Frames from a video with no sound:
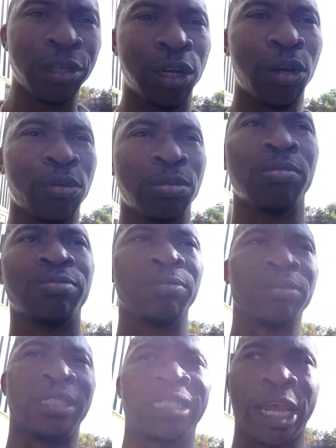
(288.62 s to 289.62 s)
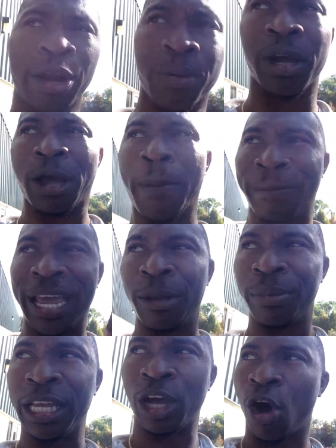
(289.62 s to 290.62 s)
you know, Sarah a
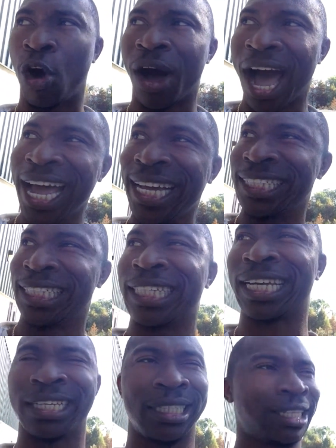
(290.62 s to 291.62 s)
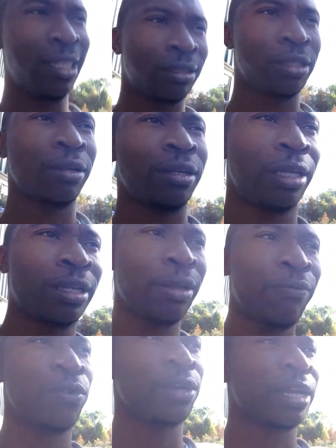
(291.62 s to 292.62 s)
baby called Isaac. I think
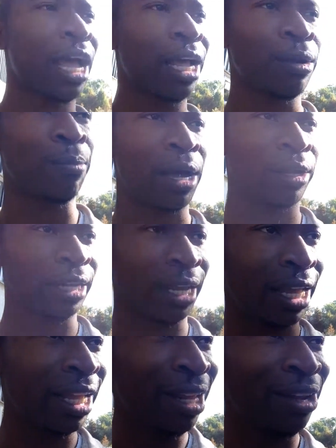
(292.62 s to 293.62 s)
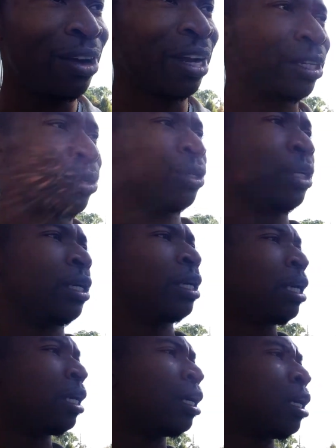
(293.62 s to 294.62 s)
he forgot about that. Hello, how you doing?
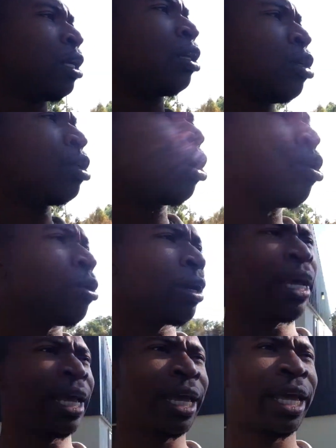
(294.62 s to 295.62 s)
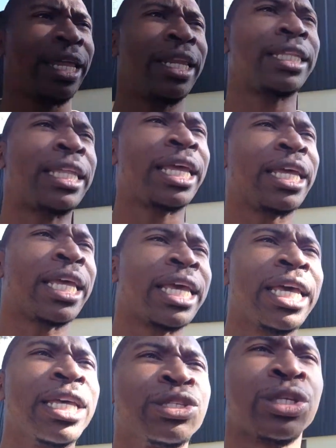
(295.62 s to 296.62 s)
Hi. You know, and the thing
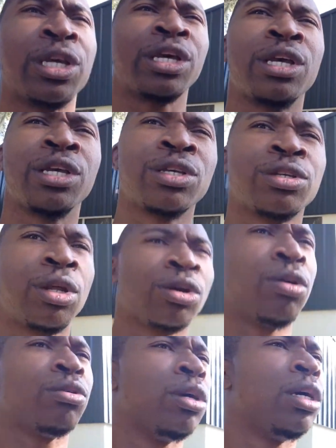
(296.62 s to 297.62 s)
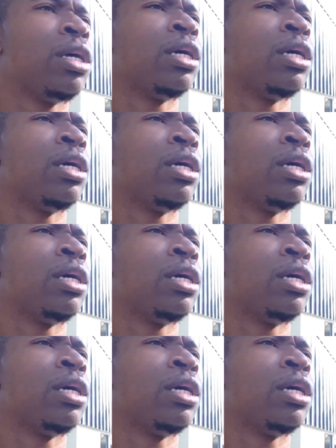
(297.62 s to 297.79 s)
is, you know,